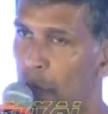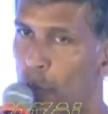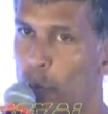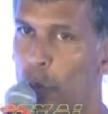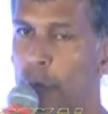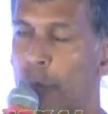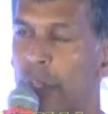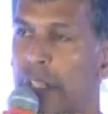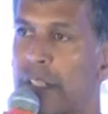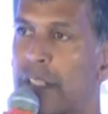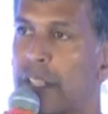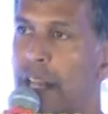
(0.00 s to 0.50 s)

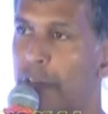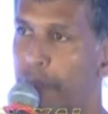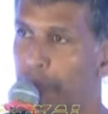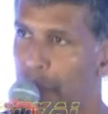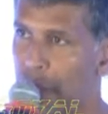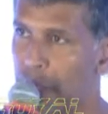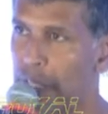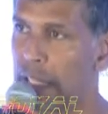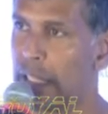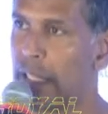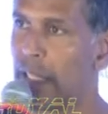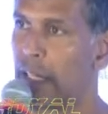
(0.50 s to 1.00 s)
we will
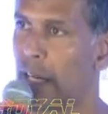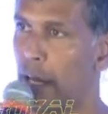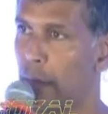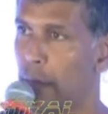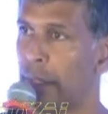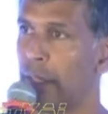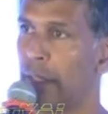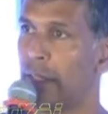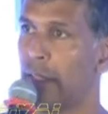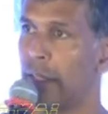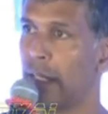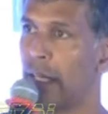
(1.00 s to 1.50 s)
definitely come
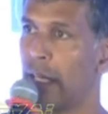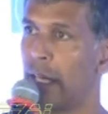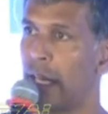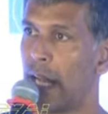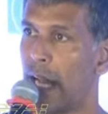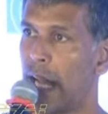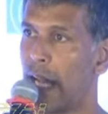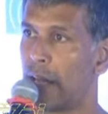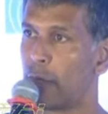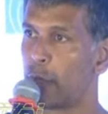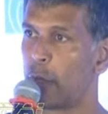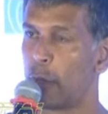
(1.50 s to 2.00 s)
in
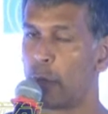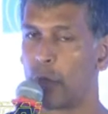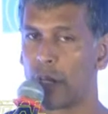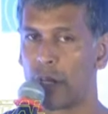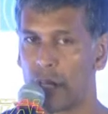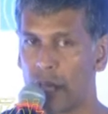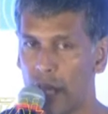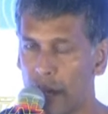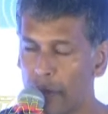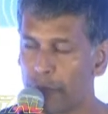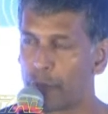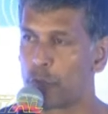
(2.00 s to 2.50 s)
and we would
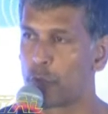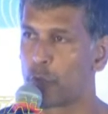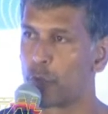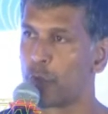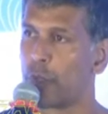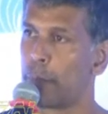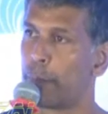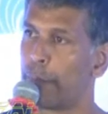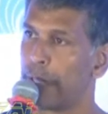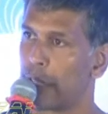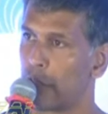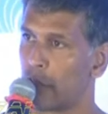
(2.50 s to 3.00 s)
love to do
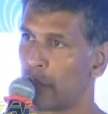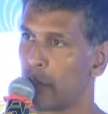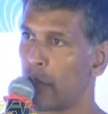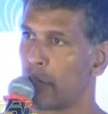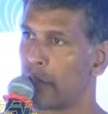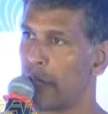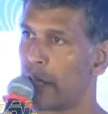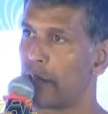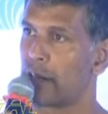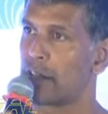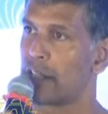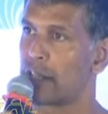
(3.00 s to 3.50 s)
the Pinkathon
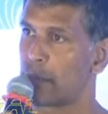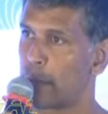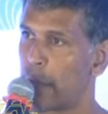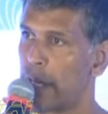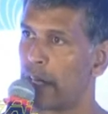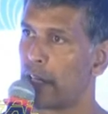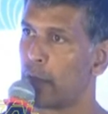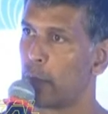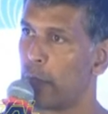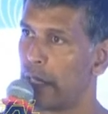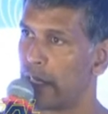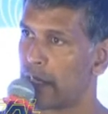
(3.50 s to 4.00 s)
there and
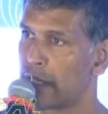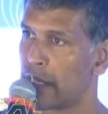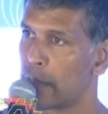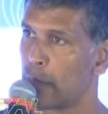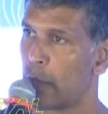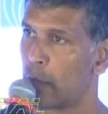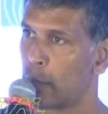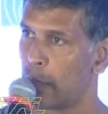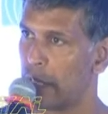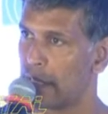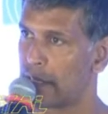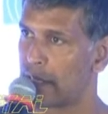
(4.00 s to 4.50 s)
spread awareness
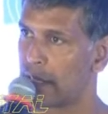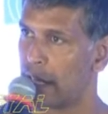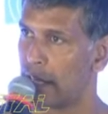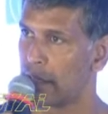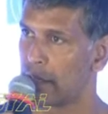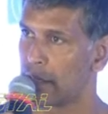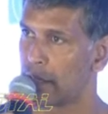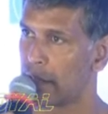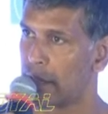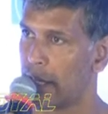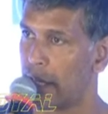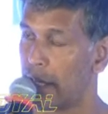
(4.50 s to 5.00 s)
about breast
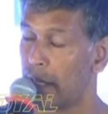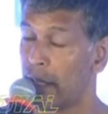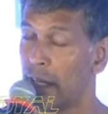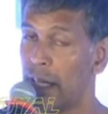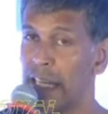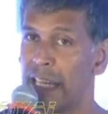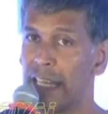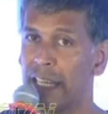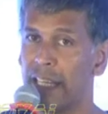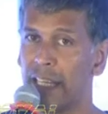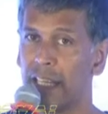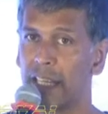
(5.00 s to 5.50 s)
cancer there.
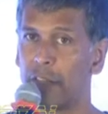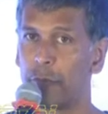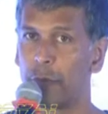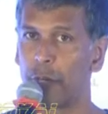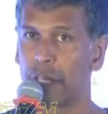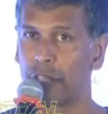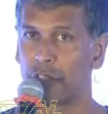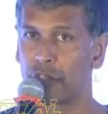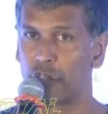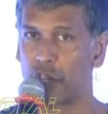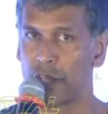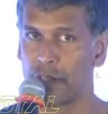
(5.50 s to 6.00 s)
In
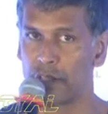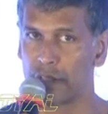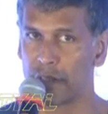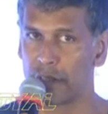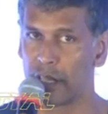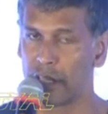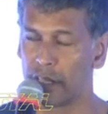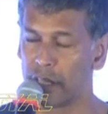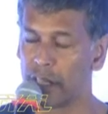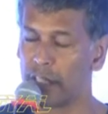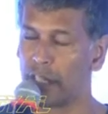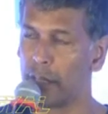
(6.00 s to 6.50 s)
fact, just
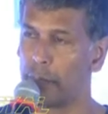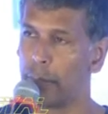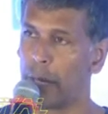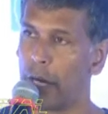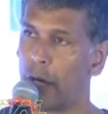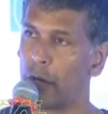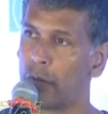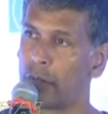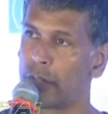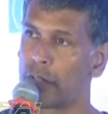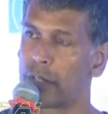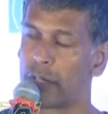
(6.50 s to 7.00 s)
thinking
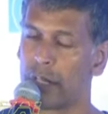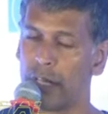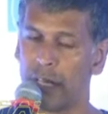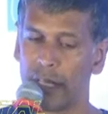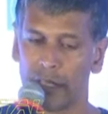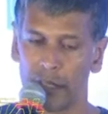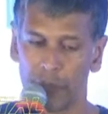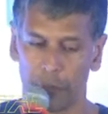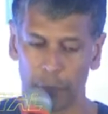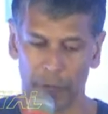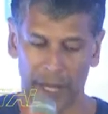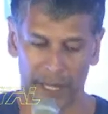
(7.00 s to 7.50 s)
about
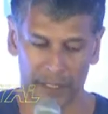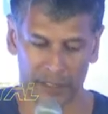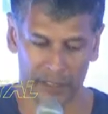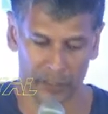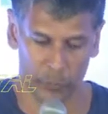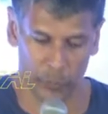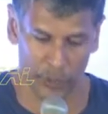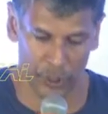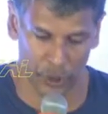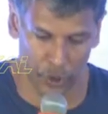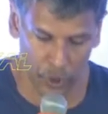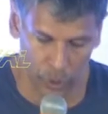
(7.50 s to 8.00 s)
the fact
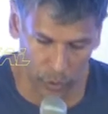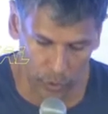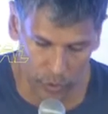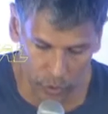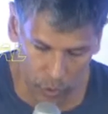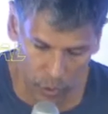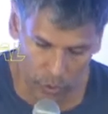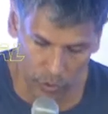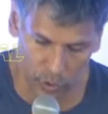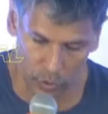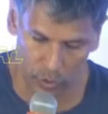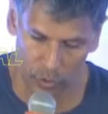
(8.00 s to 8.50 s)
that we should
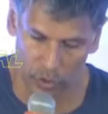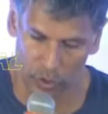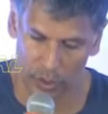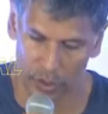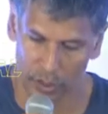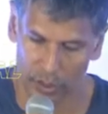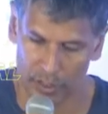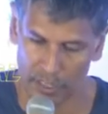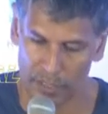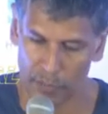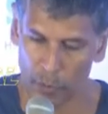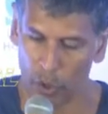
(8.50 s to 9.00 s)
go to
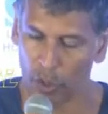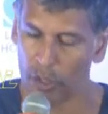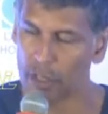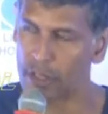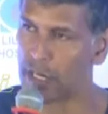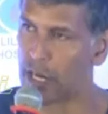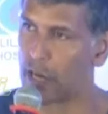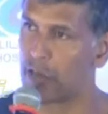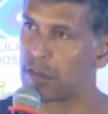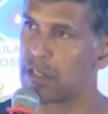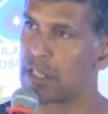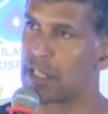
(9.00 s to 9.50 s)
uh, smaller
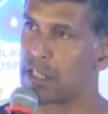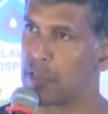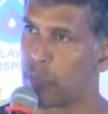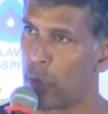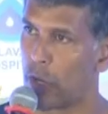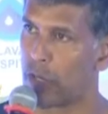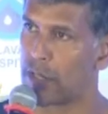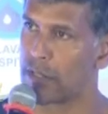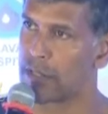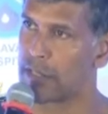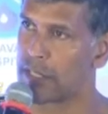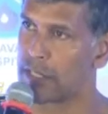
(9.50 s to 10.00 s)
towns and
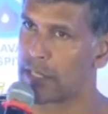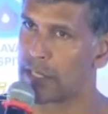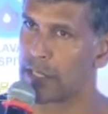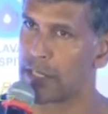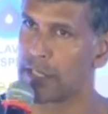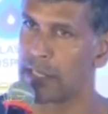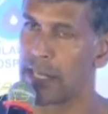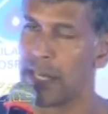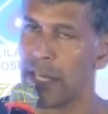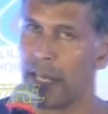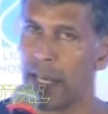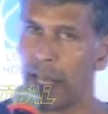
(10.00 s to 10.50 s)
smaller
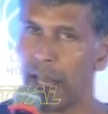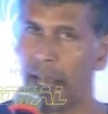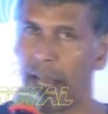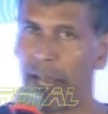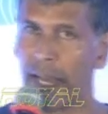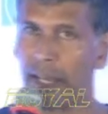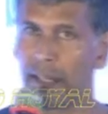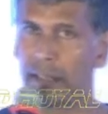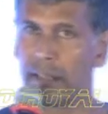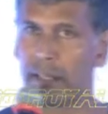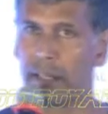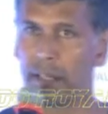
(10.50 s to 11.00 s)
cities
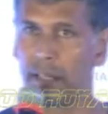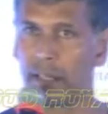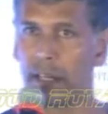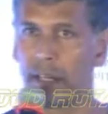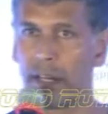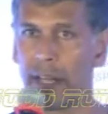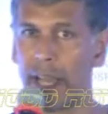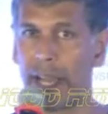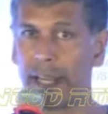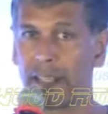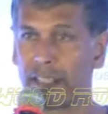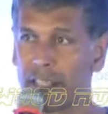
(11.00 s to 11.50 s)
and
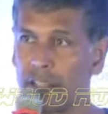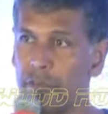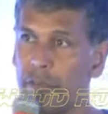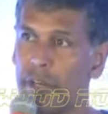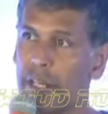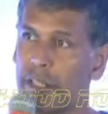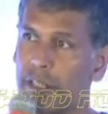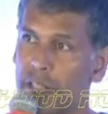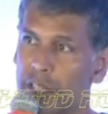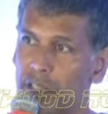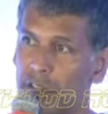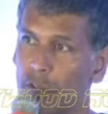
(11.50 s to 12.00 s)
uh,
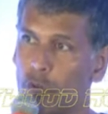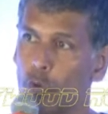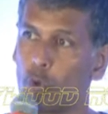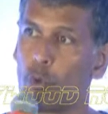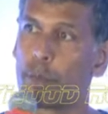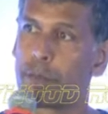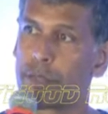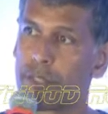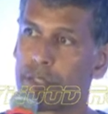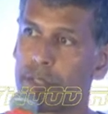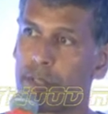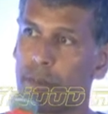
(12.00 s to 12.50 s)
activating
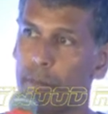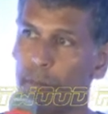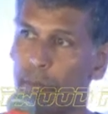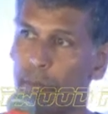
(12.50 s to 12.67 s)
groups